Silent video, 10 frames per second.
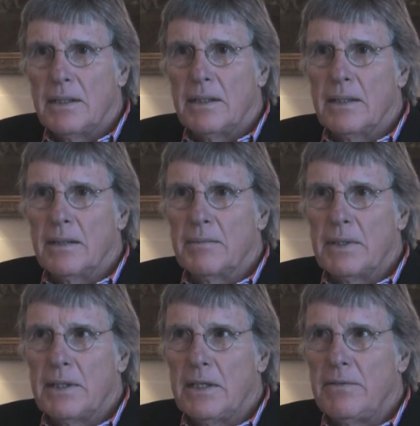
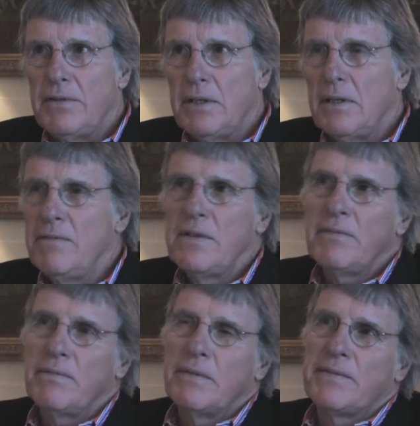Even
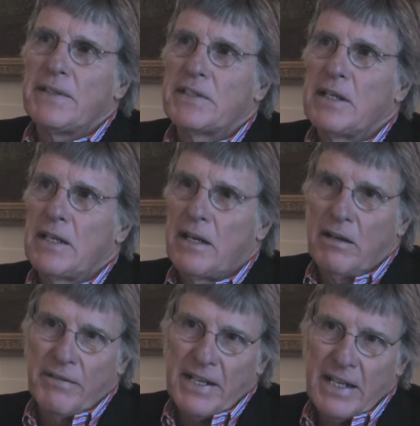if it's not out
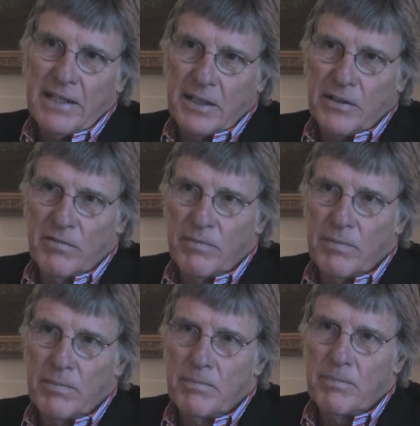of an ethic of
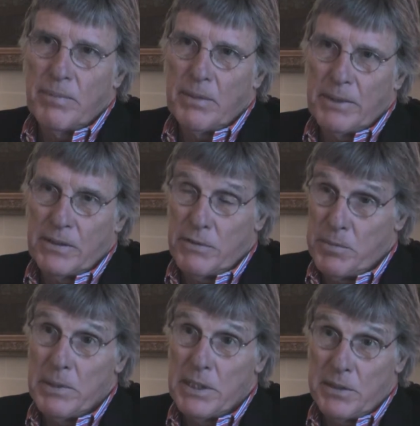public
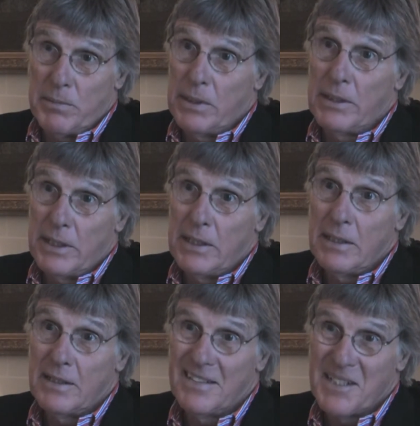responsibility
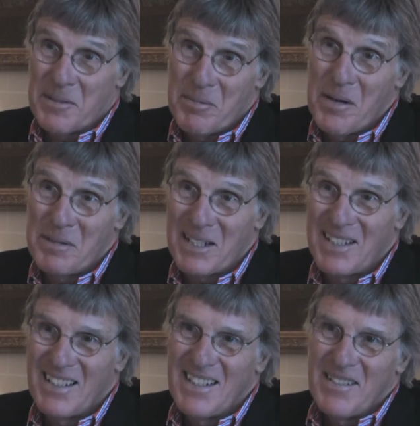as a
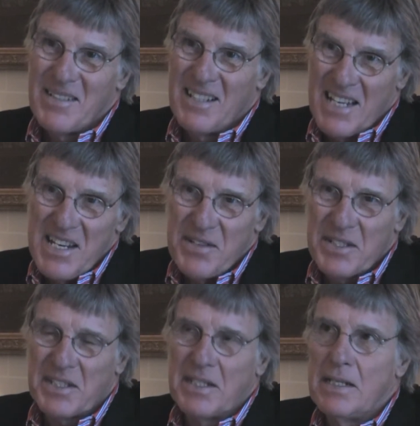public
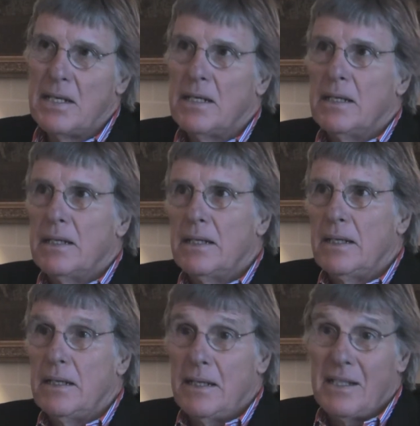agency,
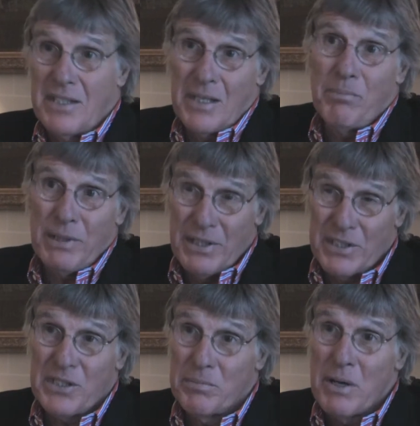it's simply the
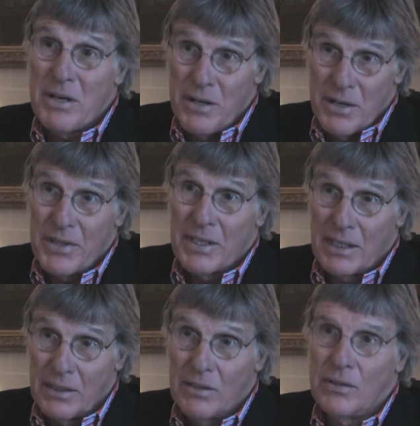smarter
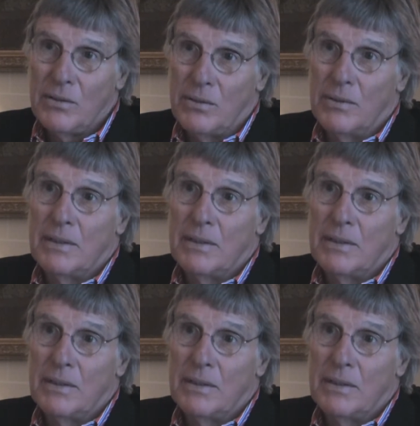thing to do,